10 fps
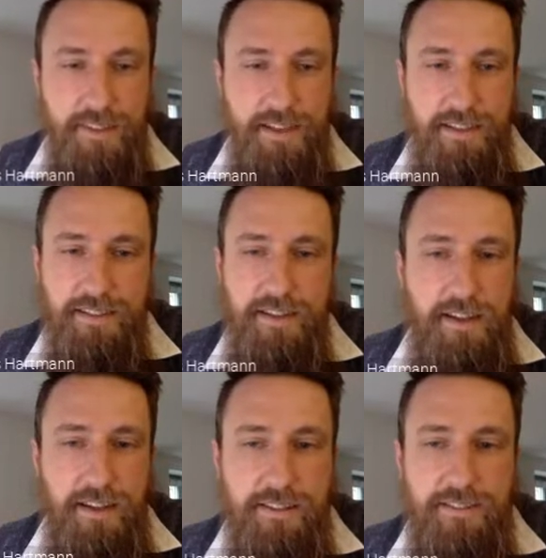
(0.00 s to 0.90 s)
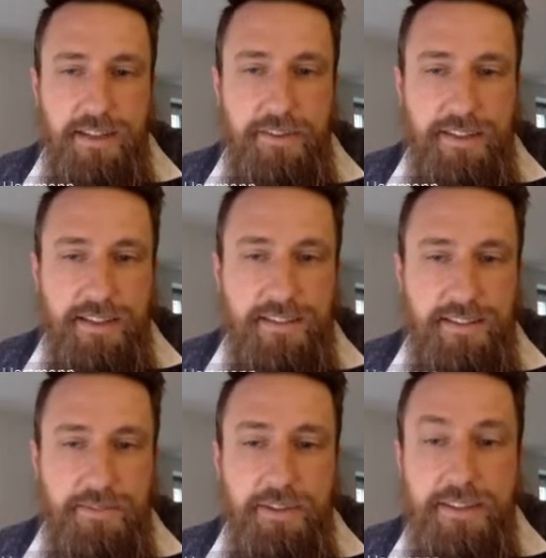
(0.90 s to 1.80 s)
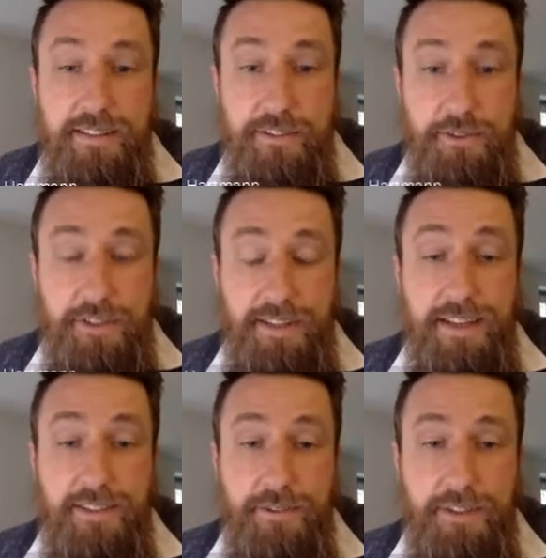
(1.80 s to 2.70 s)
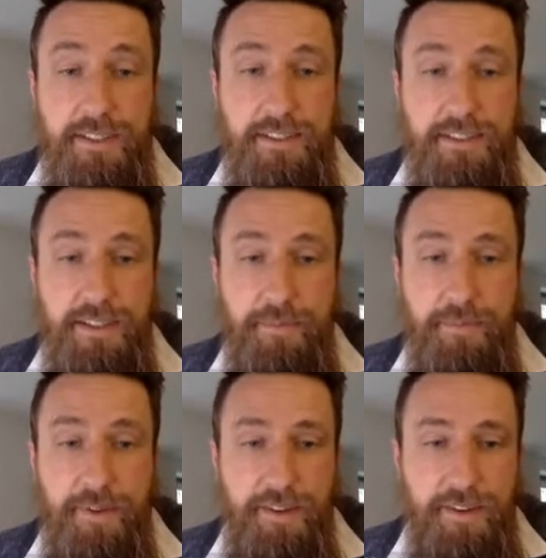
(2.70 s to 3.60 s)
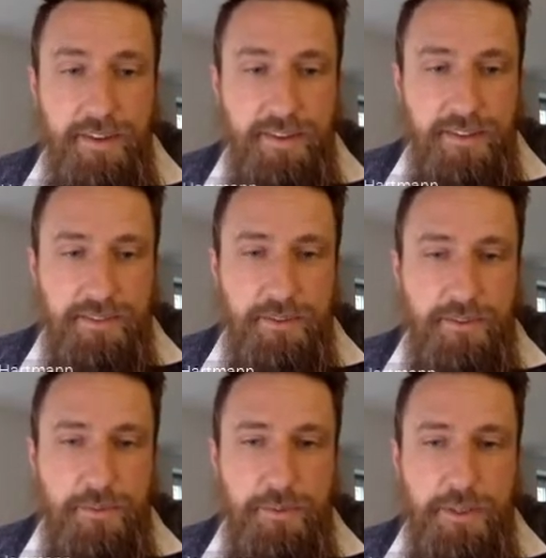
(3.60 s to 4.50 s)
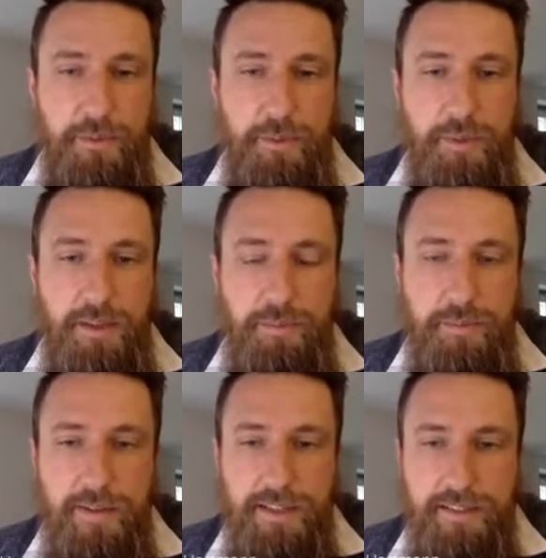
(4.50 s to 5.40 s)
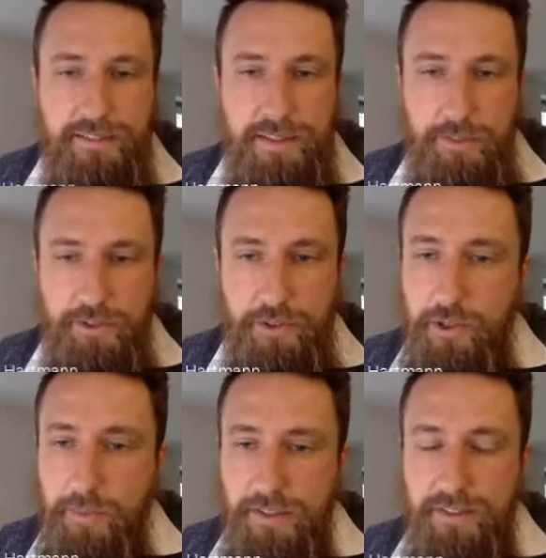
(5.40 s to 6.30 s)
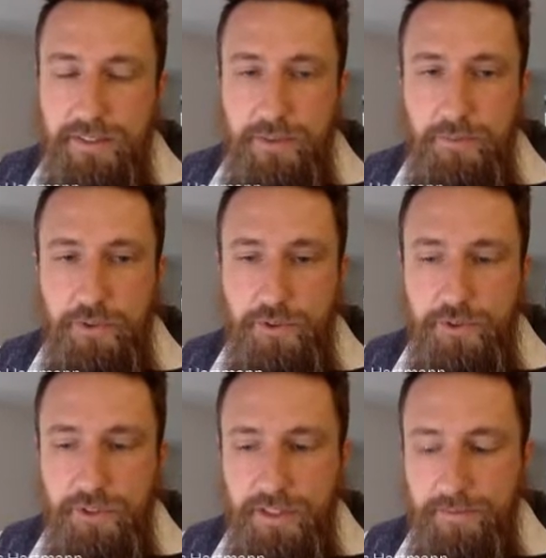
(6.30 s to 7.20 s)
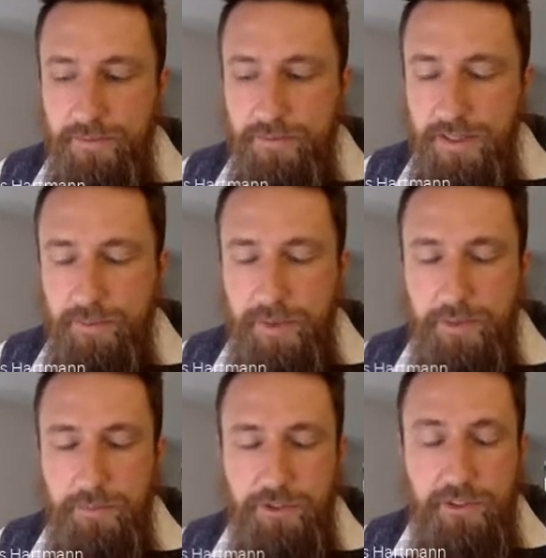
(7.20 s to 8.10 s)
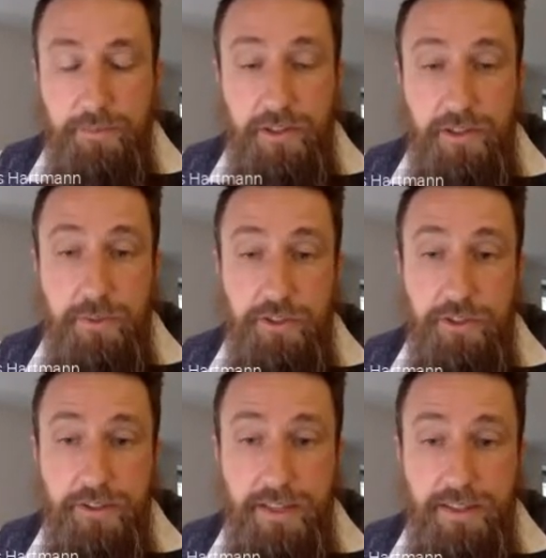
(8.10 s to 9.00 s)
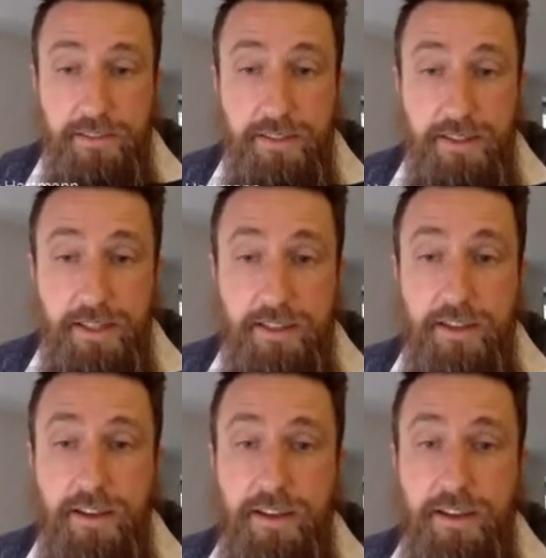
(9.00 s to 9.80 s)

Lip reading: And everything is very easy to connect, really. So we will provide a separate document to even make it more transparent where to connect everything.